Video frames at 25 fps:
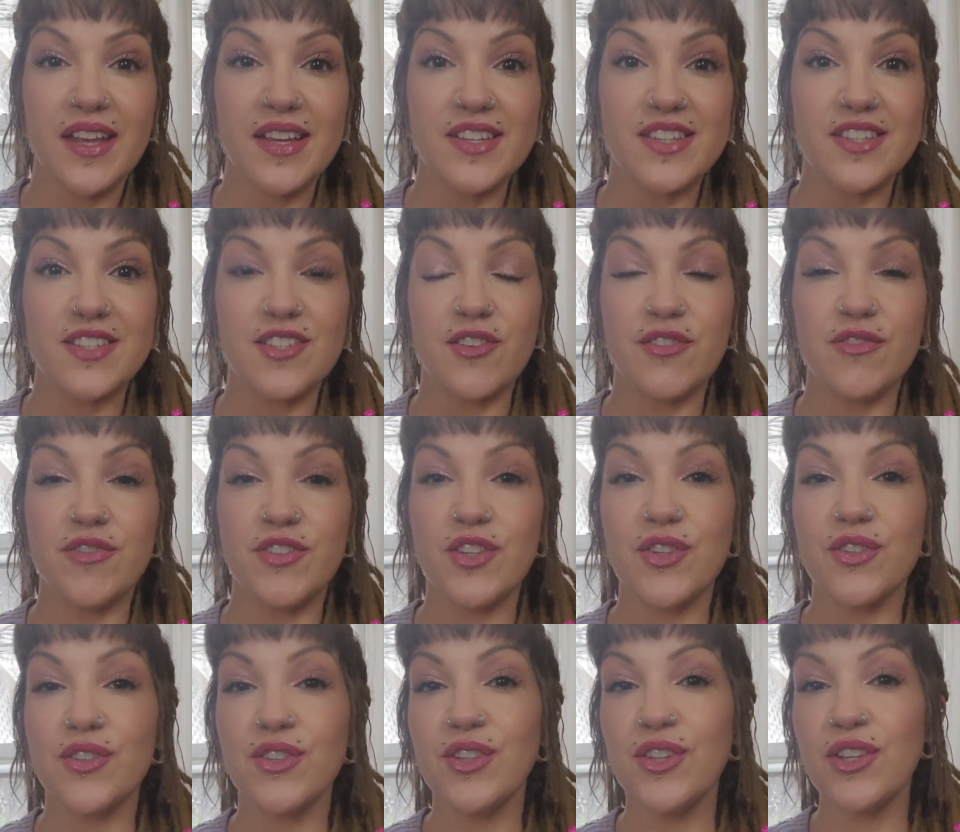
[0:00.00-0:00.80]
so if
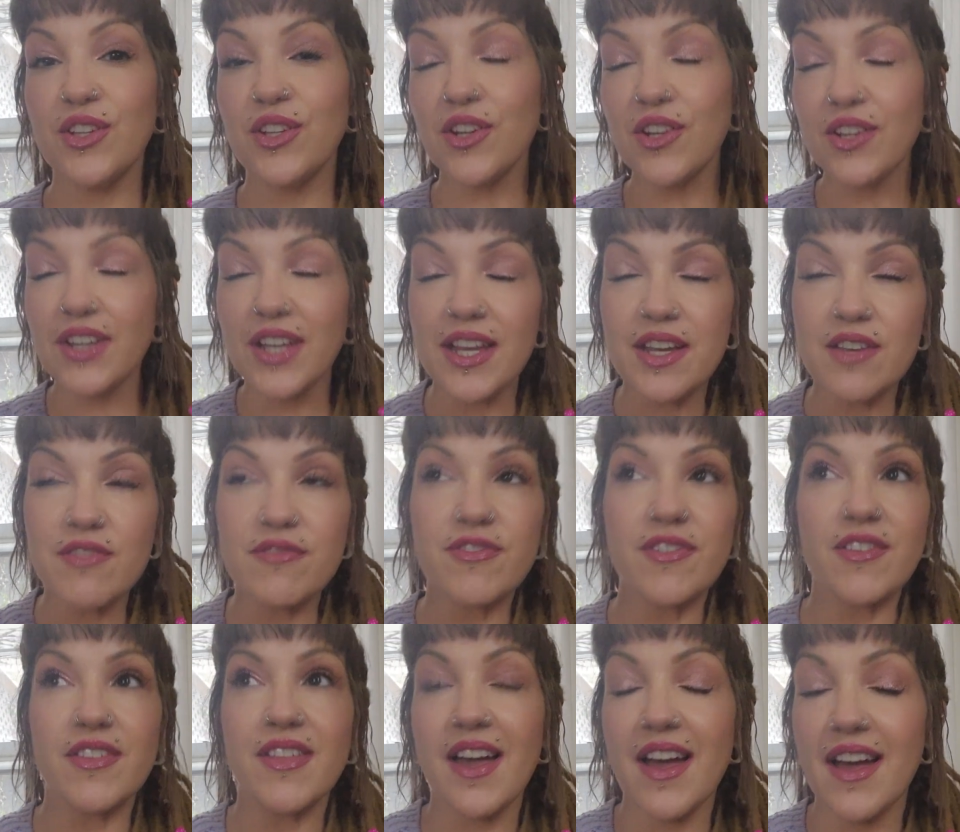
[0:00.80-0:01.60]
you're looking
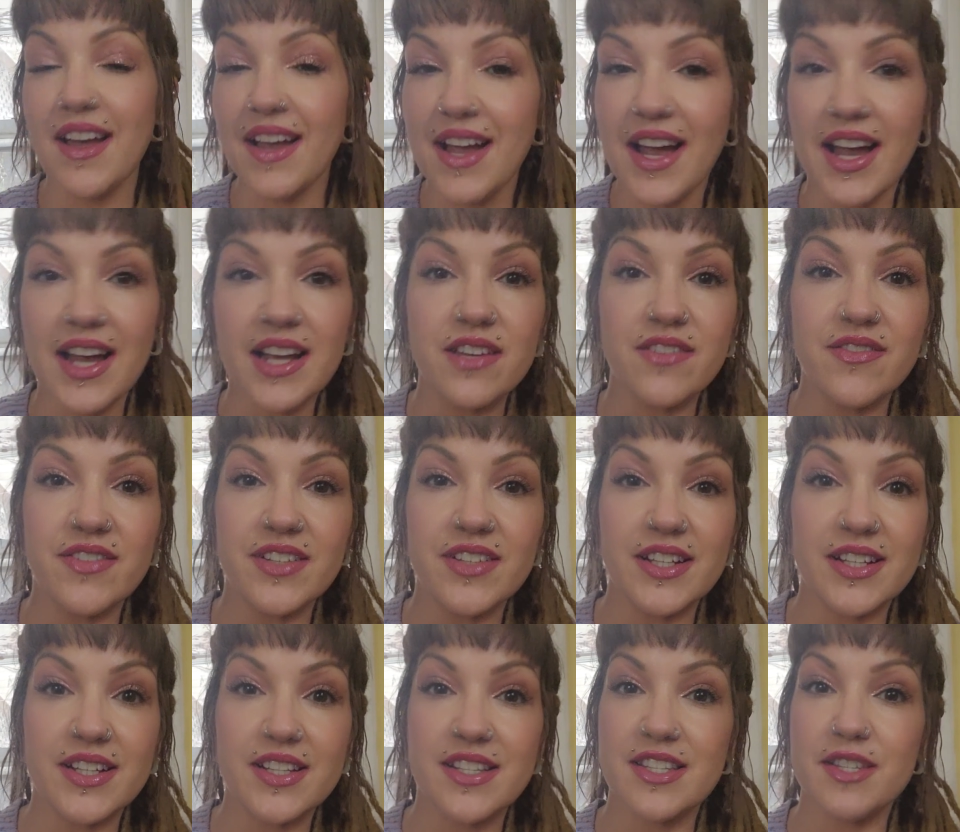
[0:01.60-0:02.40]
for that kind of
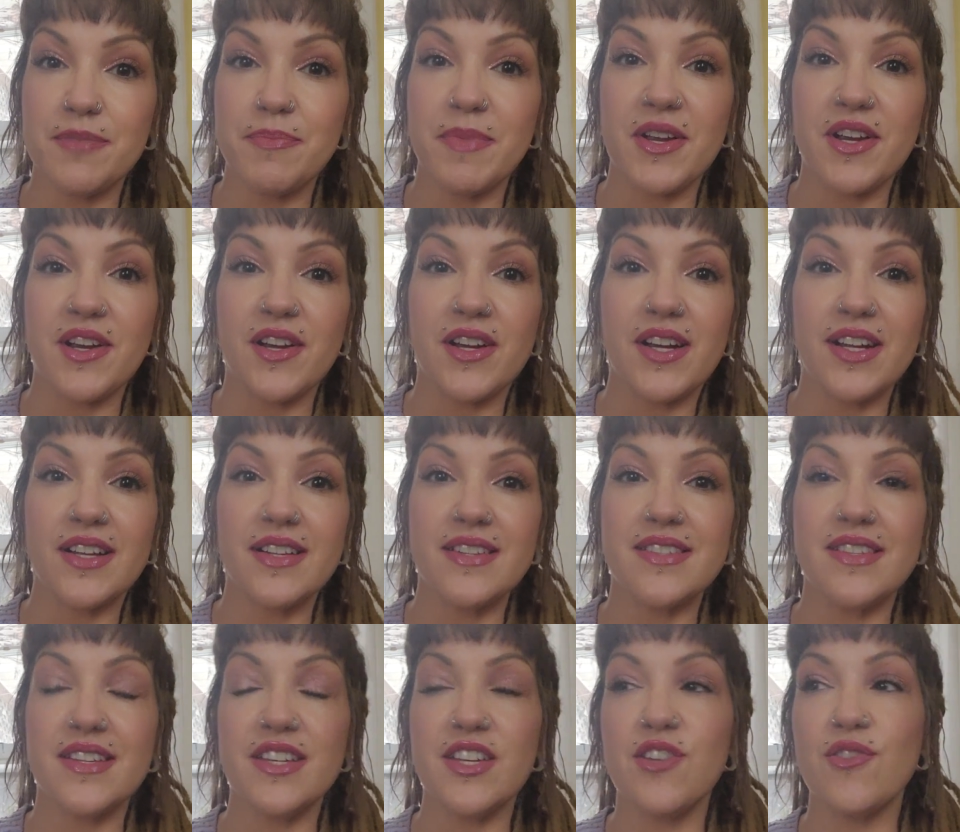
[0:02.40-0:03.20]
an
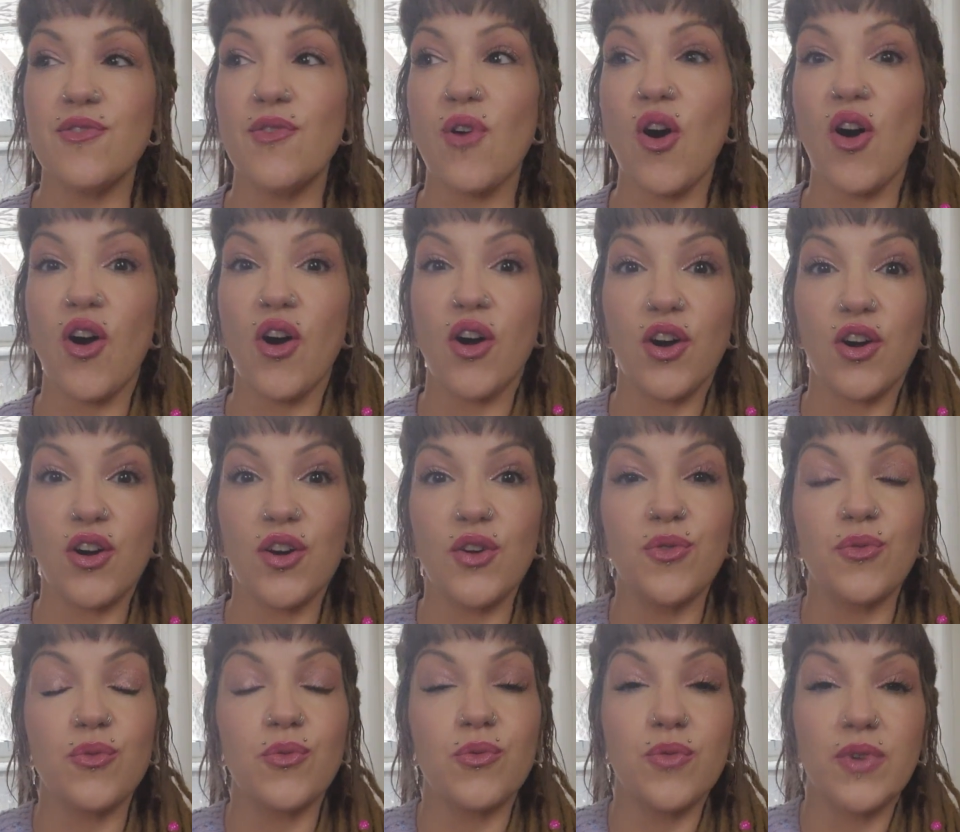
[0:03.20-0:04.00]
experience that you are
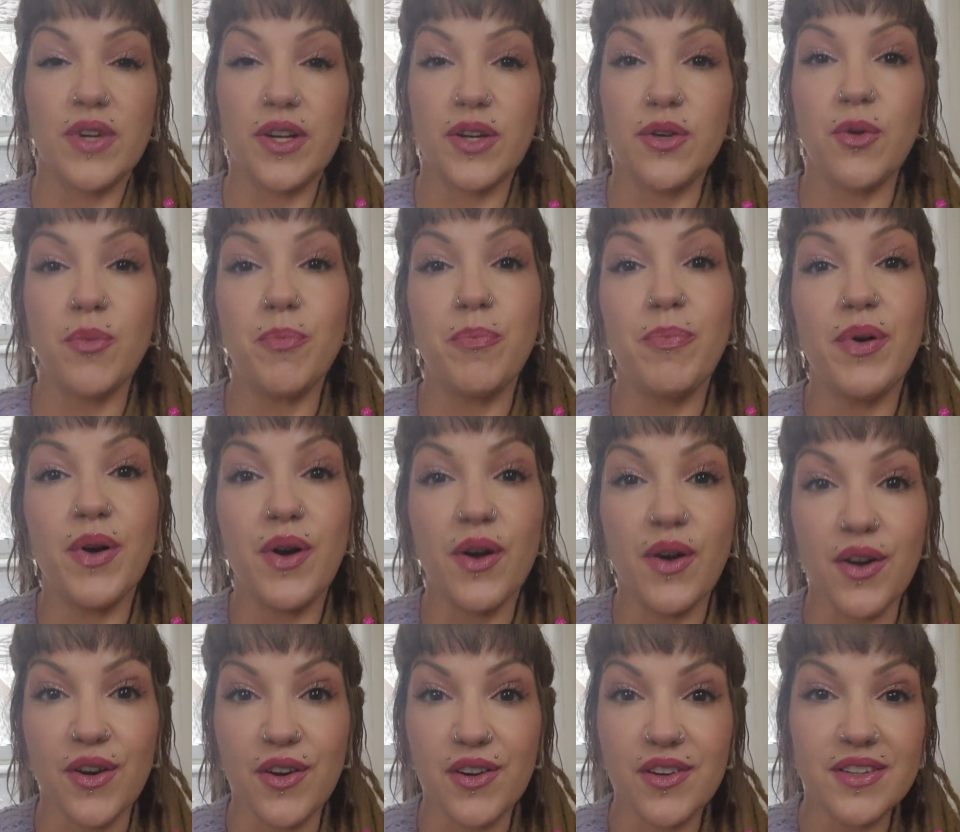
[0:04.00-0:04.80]
a real
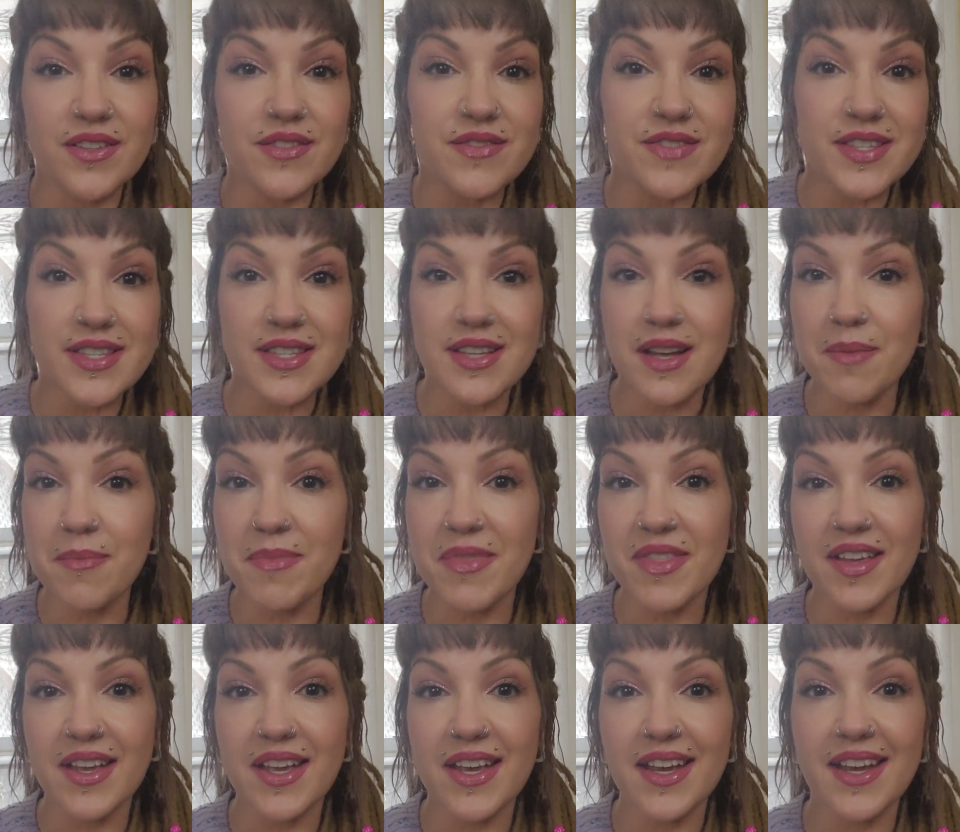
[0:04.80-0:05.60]
part of
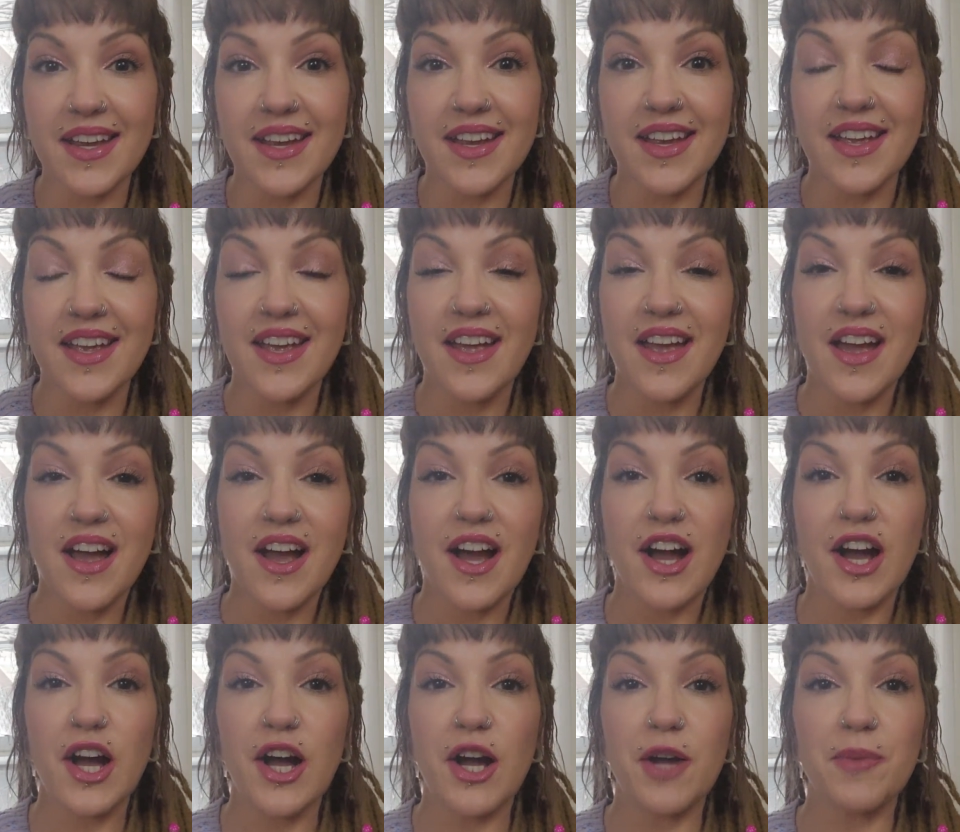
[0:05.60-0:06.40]
something,
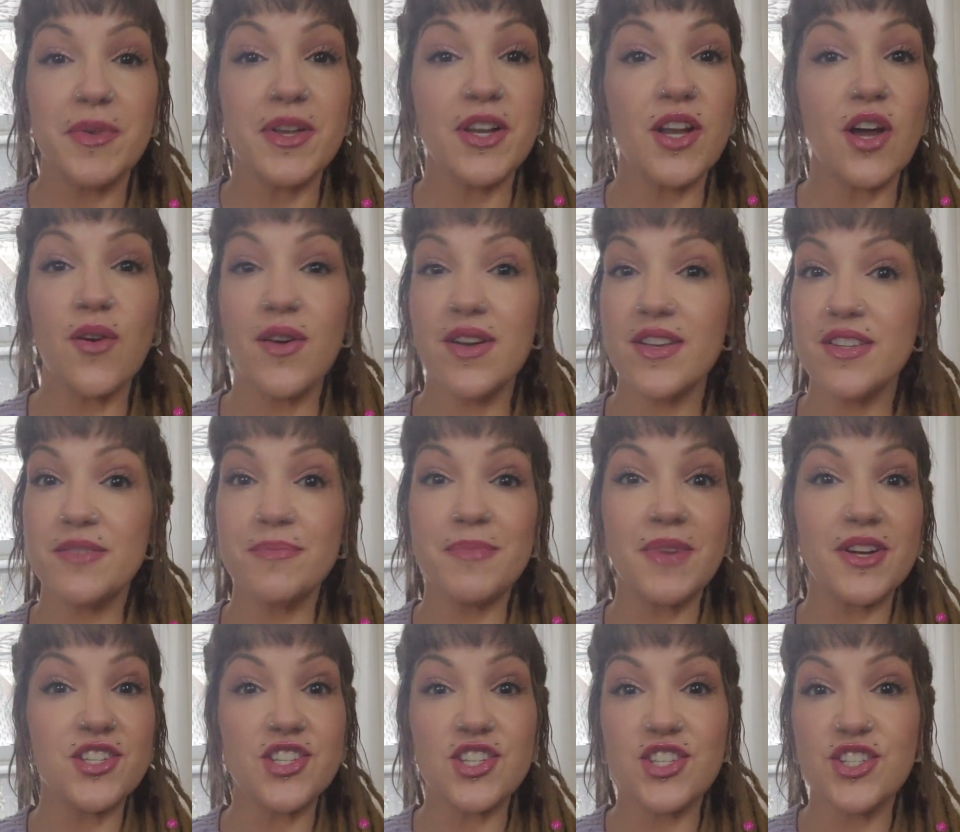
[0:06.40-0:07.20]
um, you know, as
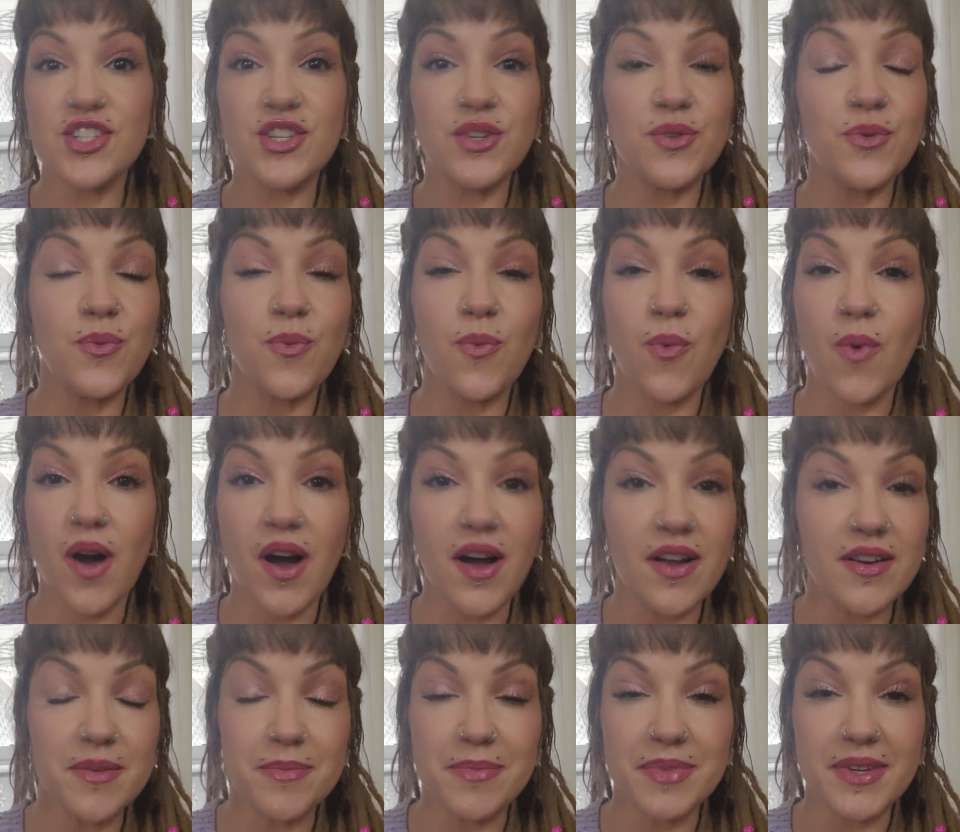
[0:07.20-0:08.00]
much as you
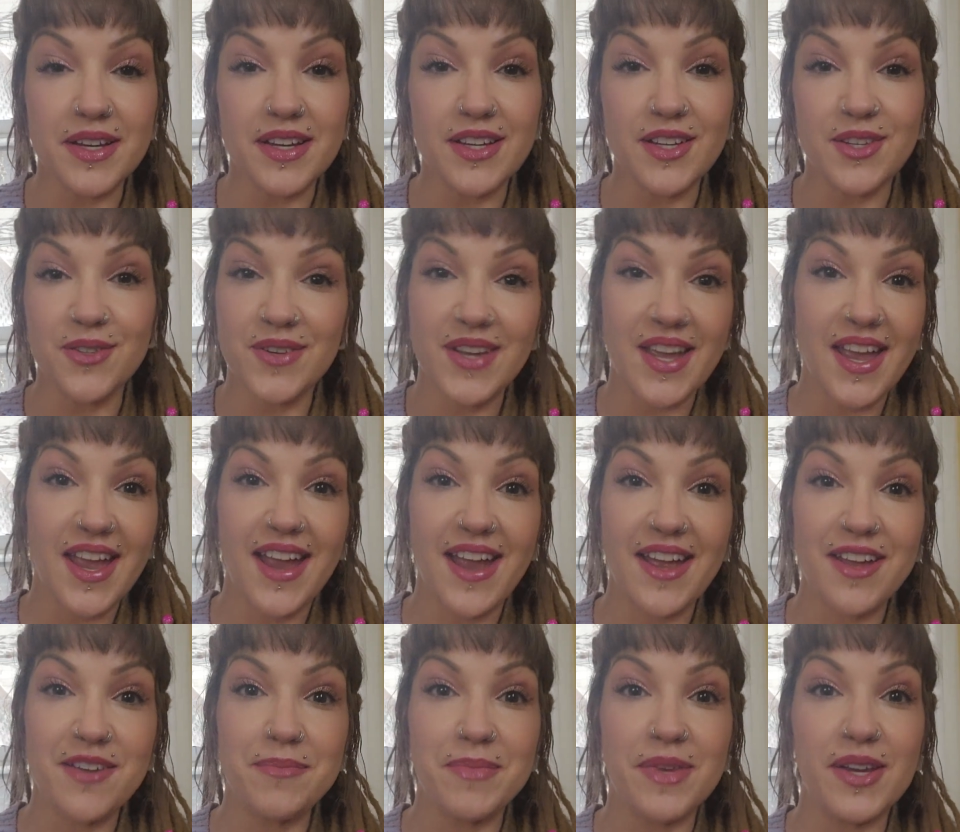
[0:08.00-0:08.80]
want to be, you
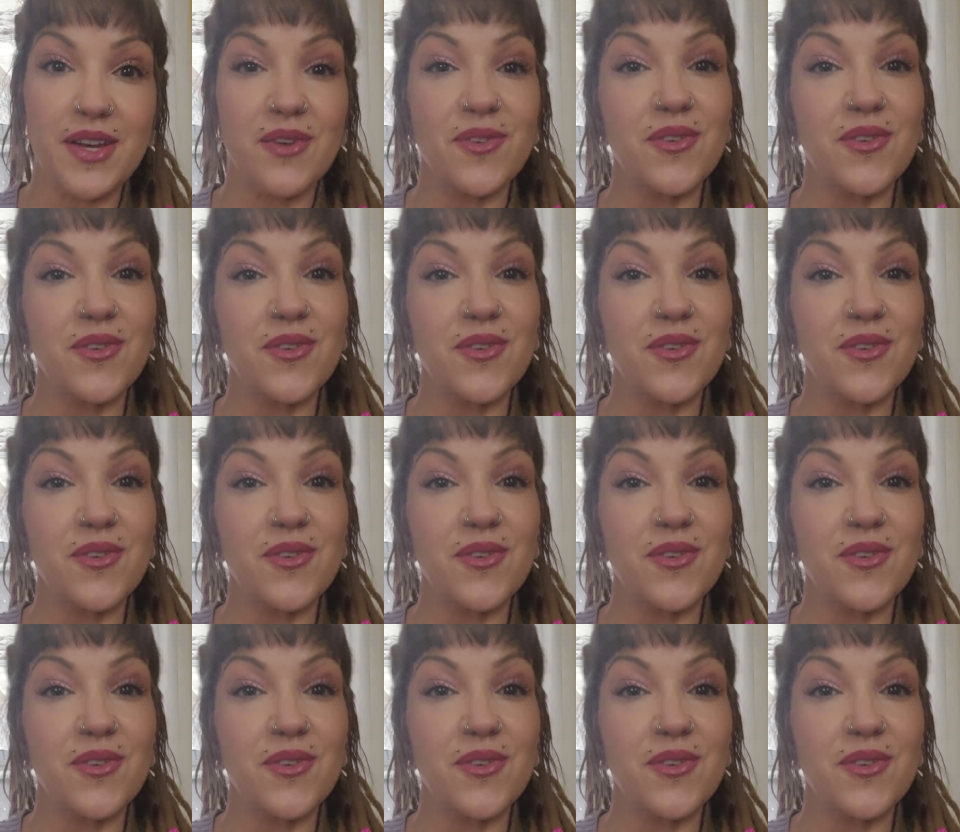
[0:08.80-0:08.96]
can be.